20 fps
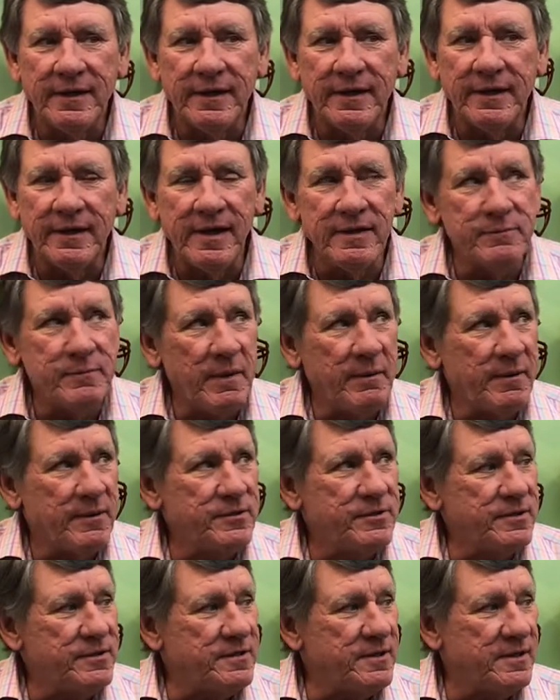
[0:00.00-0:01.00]
I guess maybe I
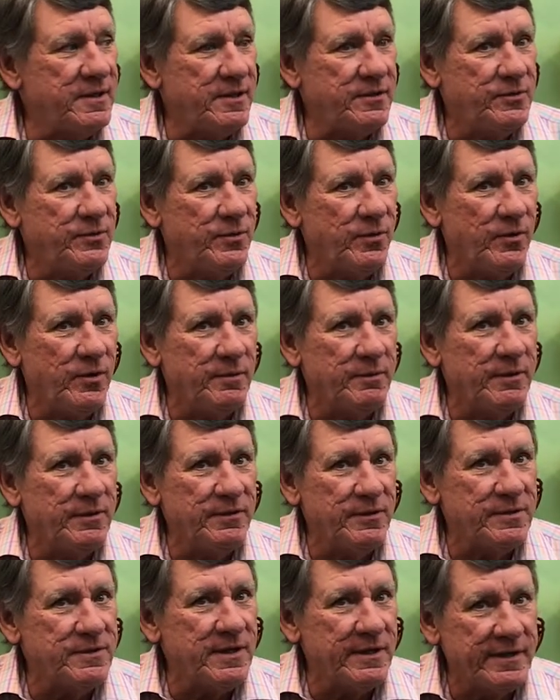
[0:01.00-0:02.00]
shouldn't say that too early, but
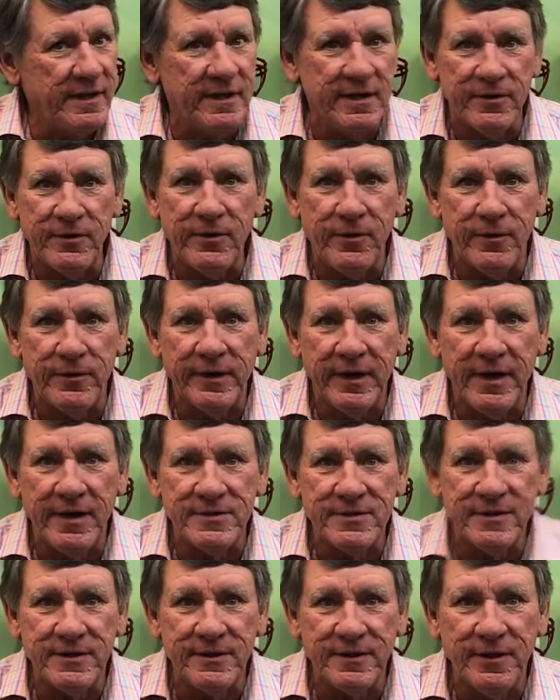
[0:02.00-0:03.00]
it looks like that other
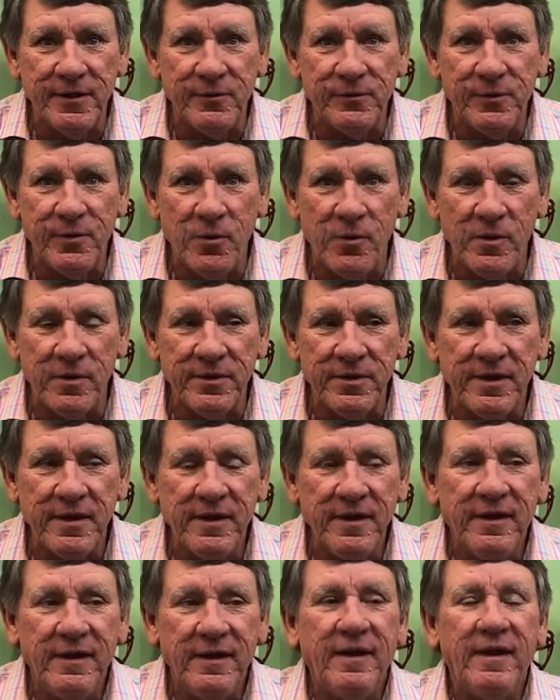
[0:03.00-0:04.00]
hurricane's going to go north.
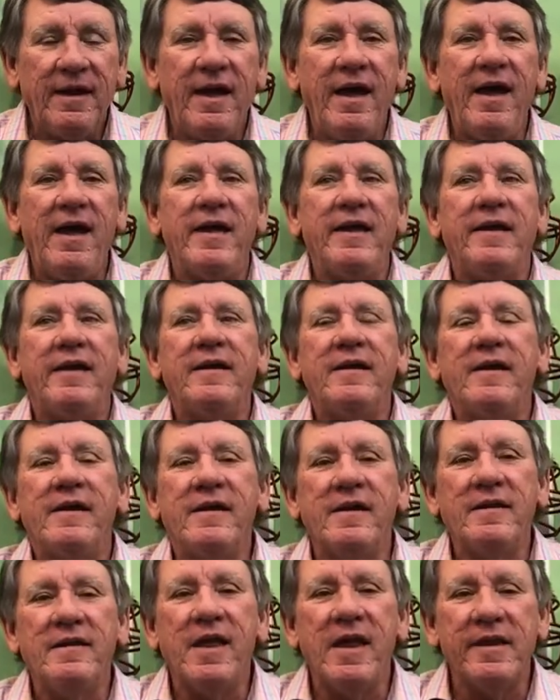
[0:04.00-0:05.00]
Hey,
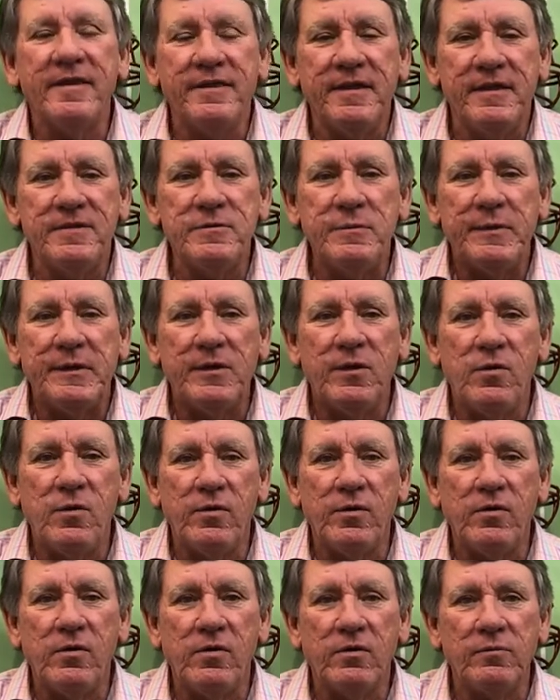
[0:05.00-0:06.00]
uh, a lot of things have been
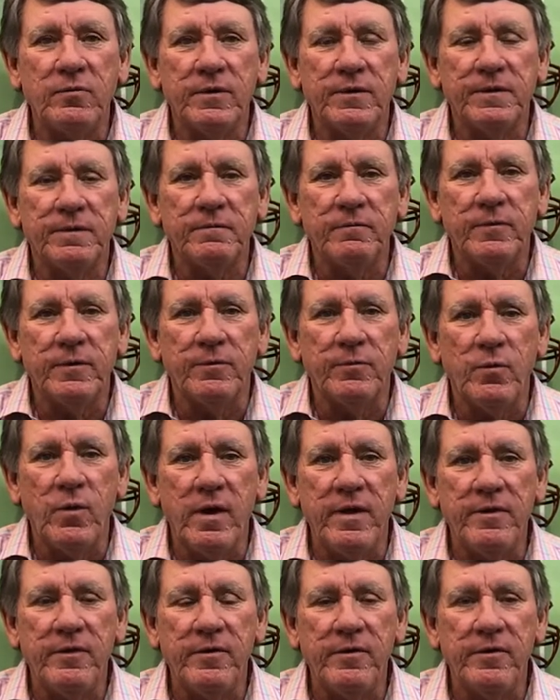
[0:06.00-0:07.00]
going on with, with
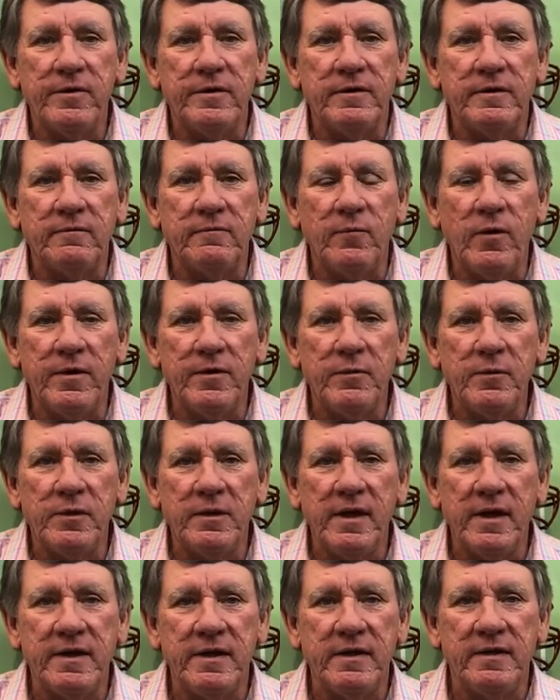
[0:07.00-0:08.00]
weather and weather
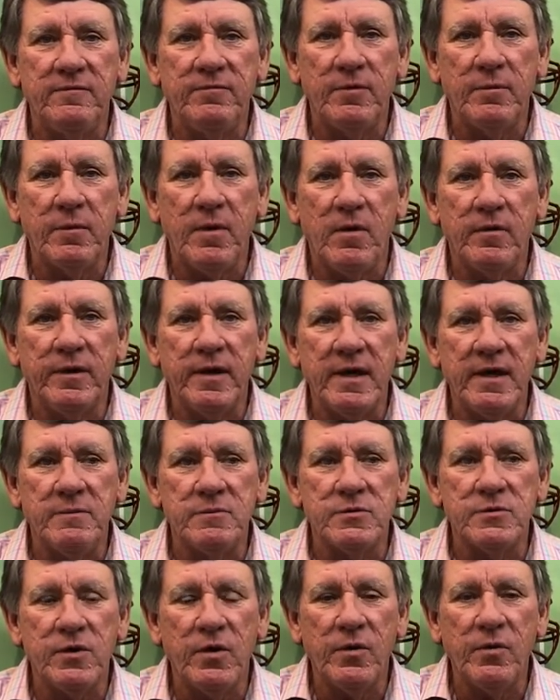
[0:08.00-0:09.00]
related football
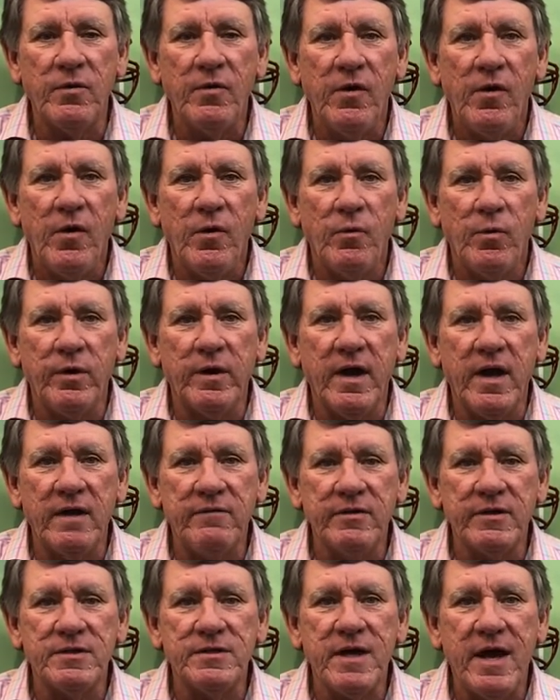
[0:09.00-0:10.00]
games, so we're
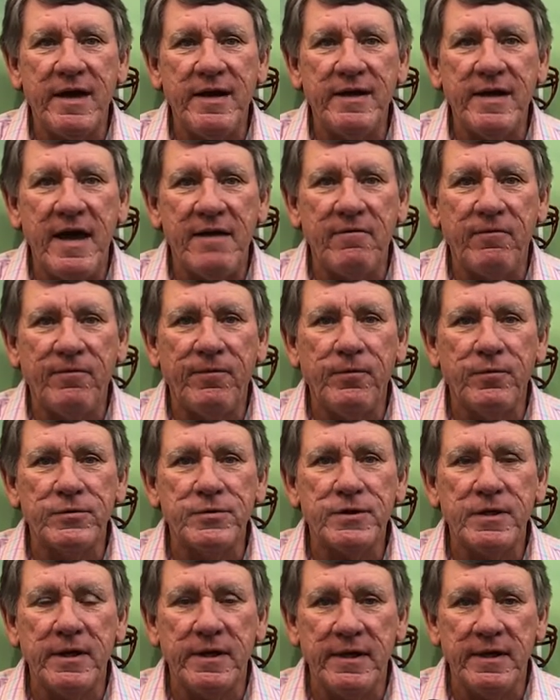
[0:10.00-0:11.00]
kind of excited to have a full
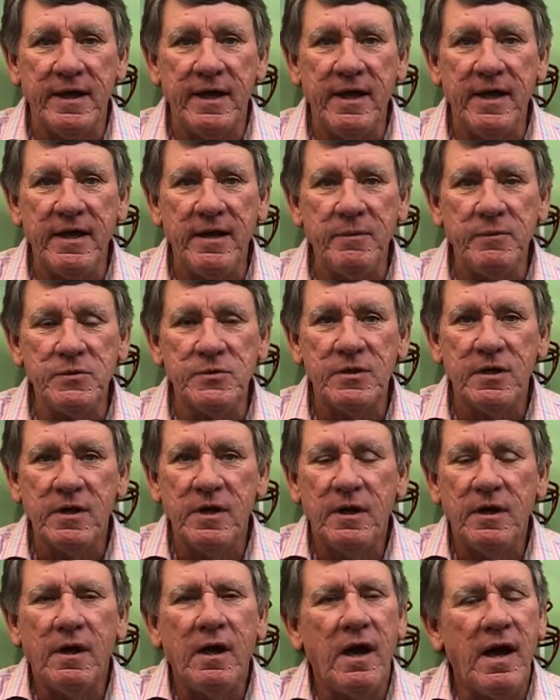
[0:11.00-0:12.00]
slate of games.
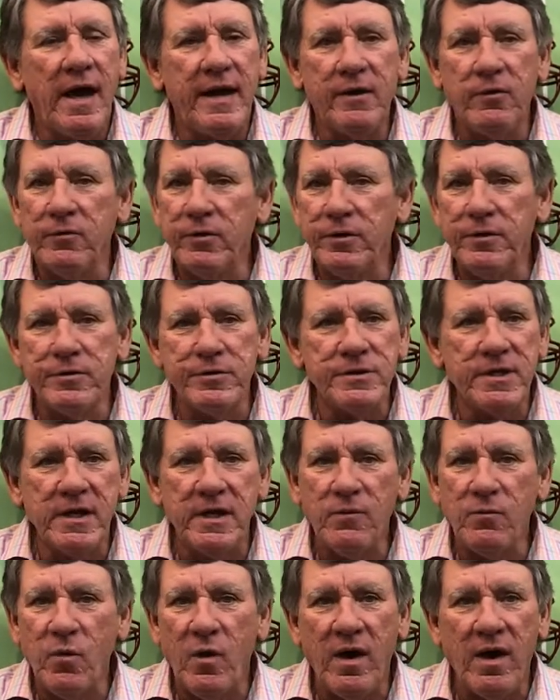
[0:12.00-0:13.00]
I don't
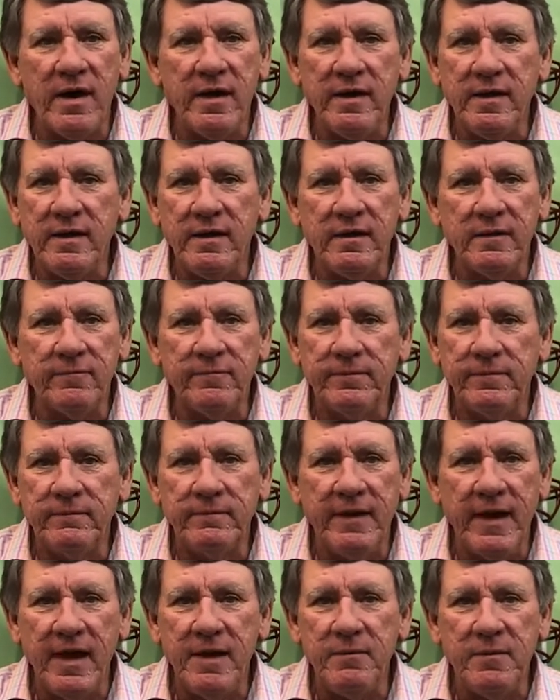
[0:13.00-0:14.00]
understand why uh,
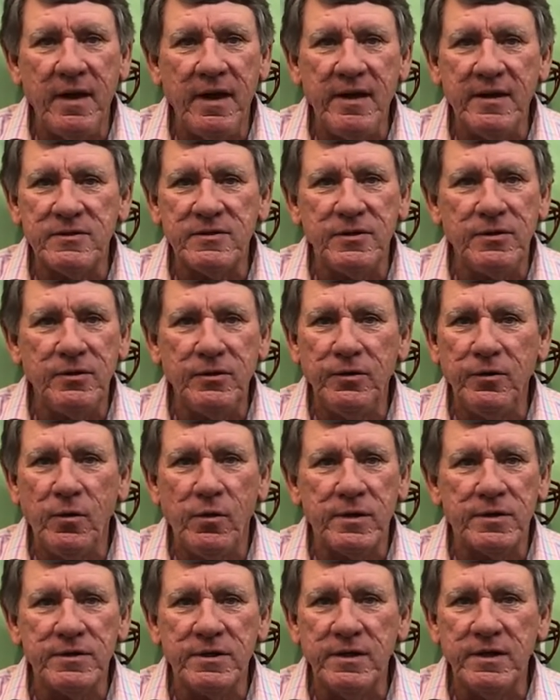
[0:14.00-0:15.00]
game day is in New
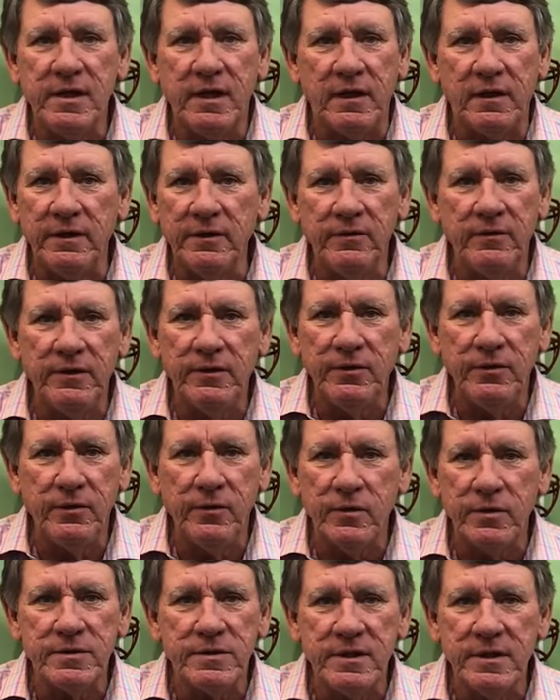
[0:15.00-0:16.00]
York City. Clearly, New
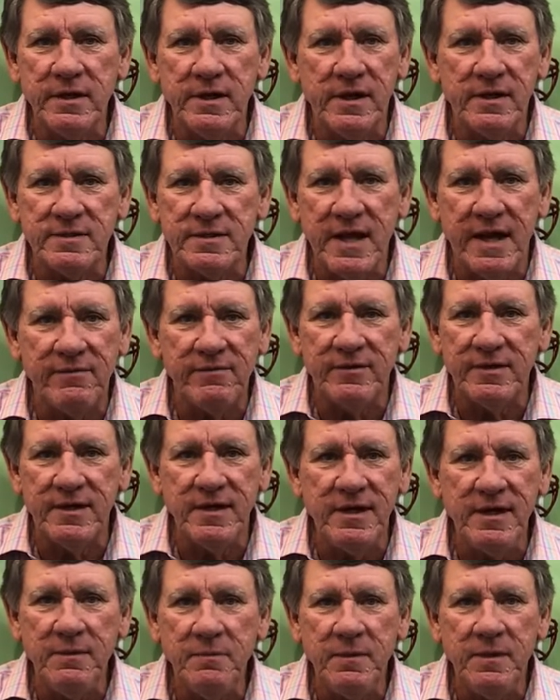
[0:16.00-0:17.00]
York City doesn't have a
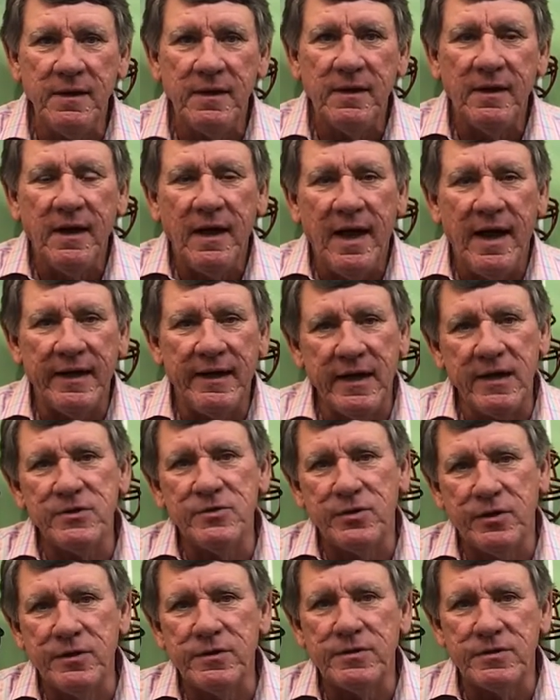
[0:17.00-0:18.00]
team. I
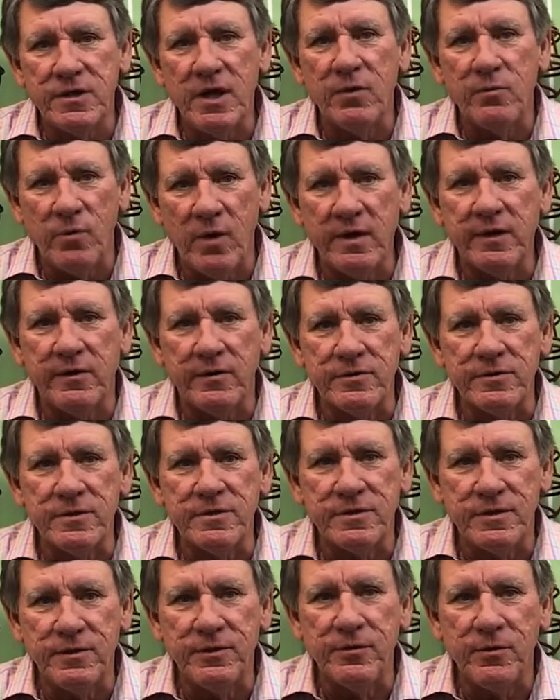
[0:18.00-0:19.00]
guess you could say Rutgers
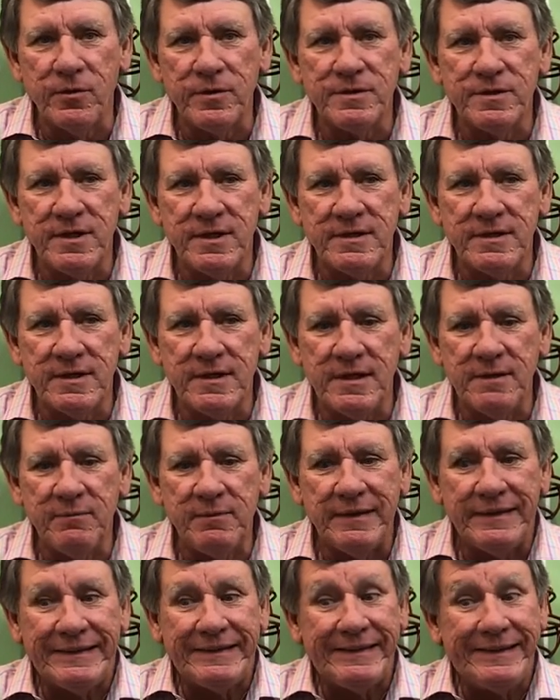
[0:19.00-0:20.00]
is the New York City team,
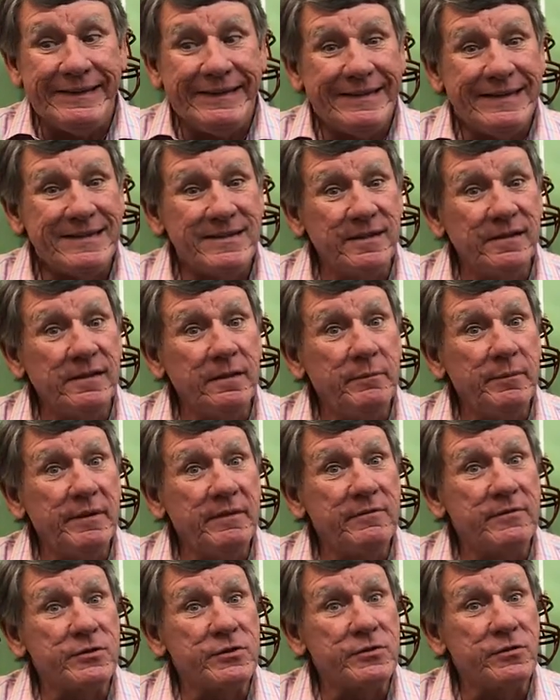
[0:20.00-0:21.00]
but yeah, it's a little bit
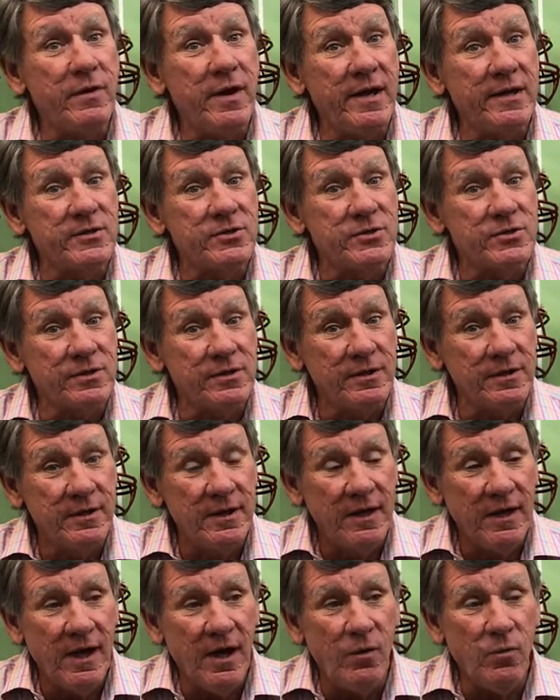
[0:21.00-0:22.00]
of a stretch.
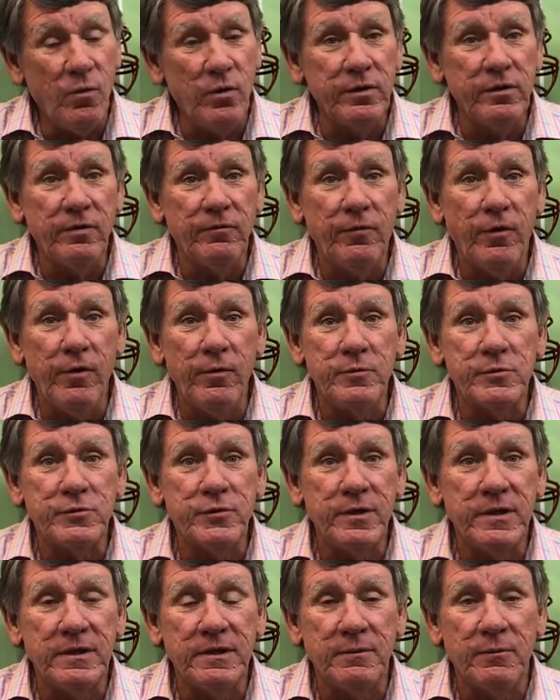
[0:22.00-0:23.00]
I wonder if
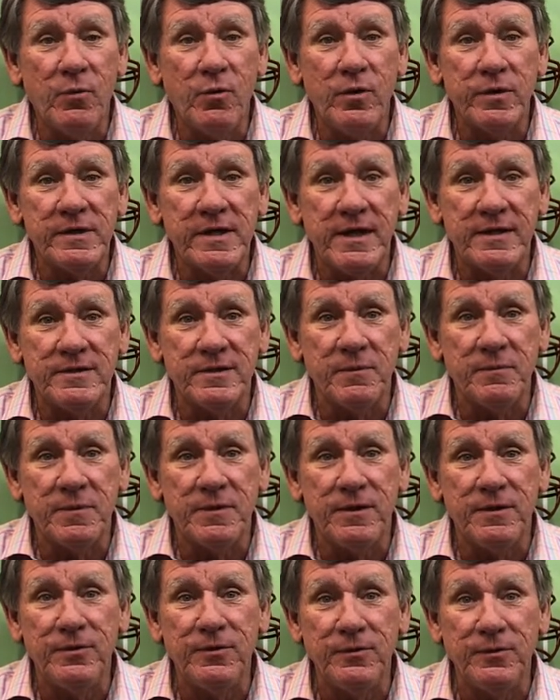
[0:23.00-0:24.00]
Herbstreit and the boys had
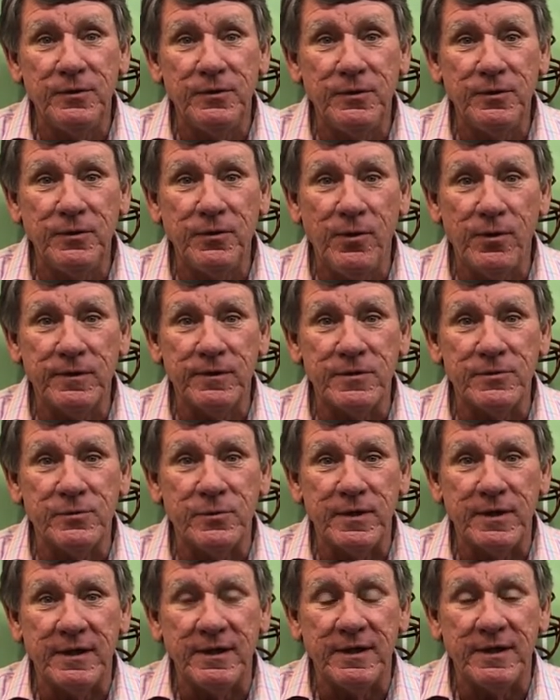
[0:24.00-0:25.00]
something to do in New York this
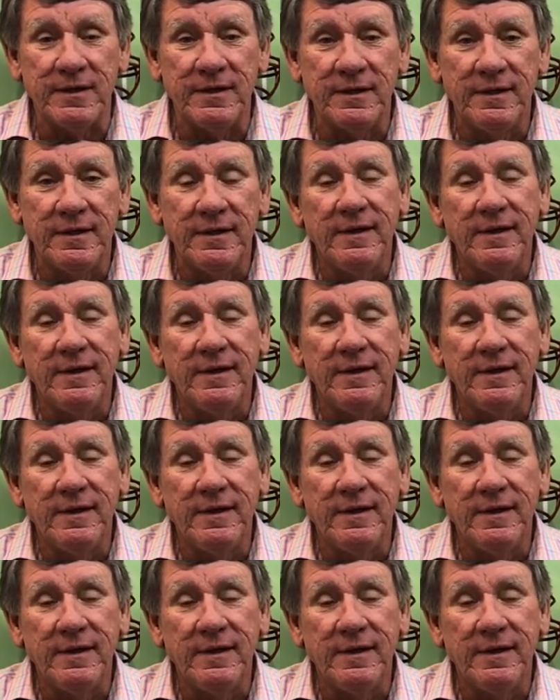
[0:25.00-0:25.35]
weekend.